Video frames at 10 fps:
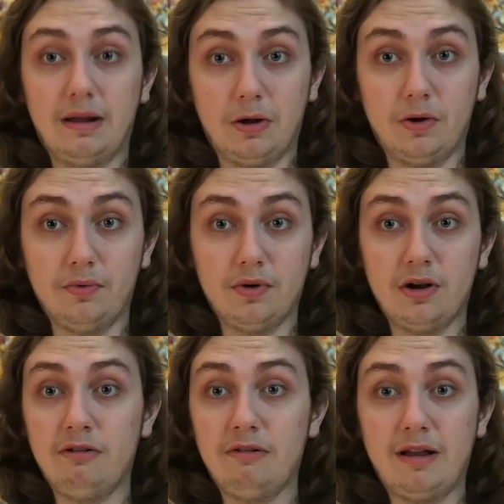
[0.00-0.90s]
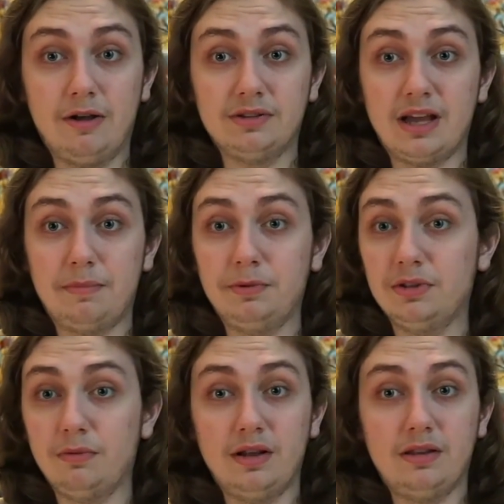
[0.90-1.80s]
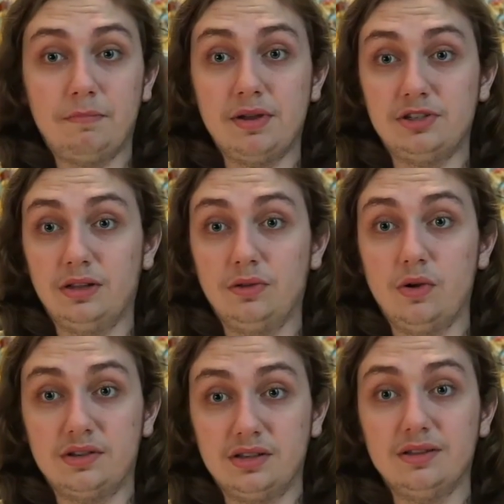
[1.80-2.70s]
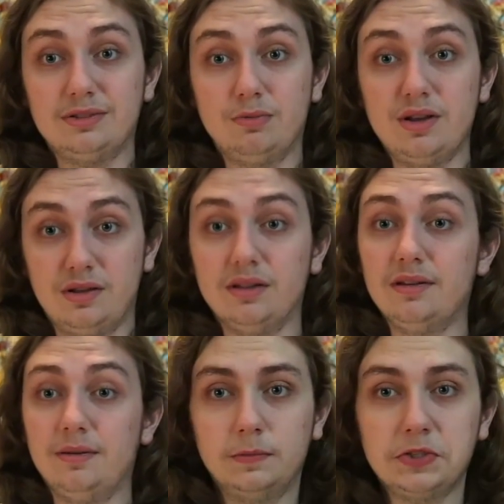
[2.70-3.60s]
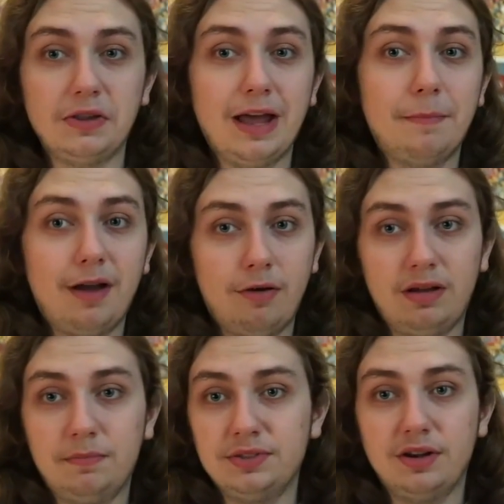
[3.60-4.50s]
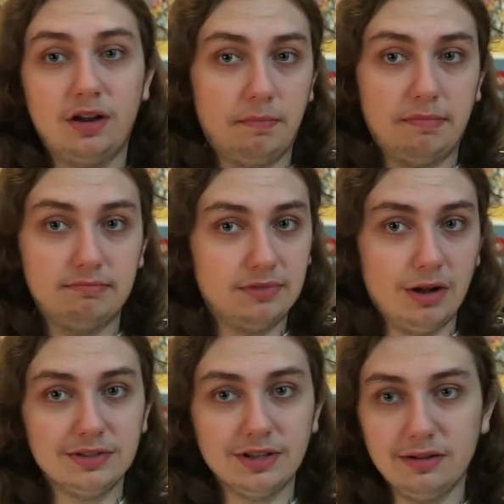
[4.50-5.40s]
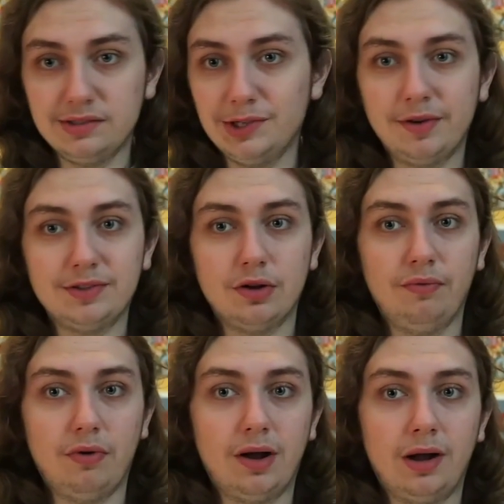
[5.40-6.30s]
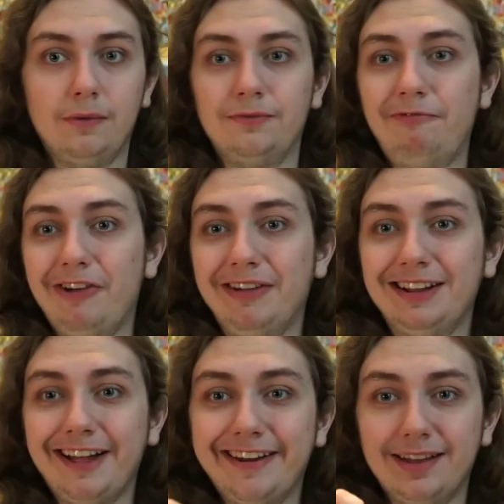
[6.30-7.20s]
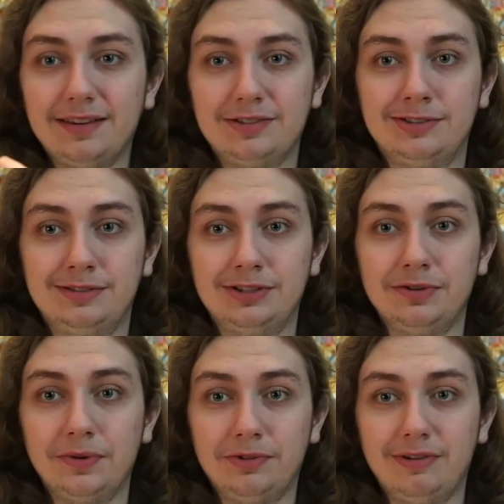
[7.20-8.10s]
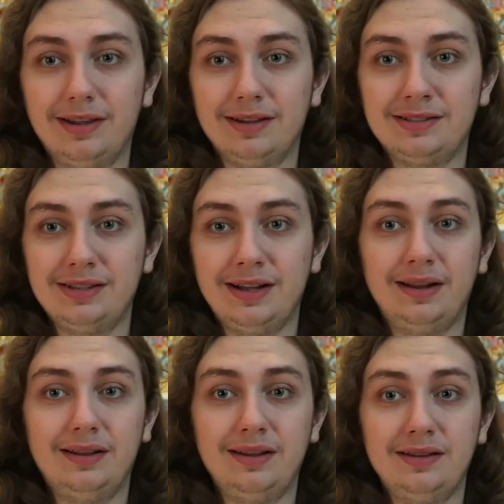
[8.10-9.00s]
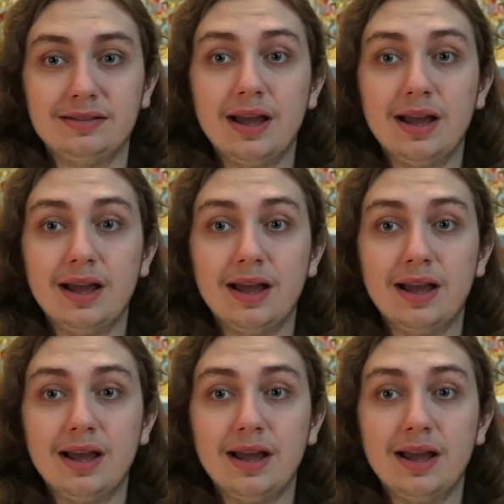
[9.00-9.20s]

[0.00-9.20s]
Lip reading: Overall, I was happy with the way the pitching looked this weekend. So that about wraps it up. That was a good series overall. Very glad to get 2 of 3 against the Yankees.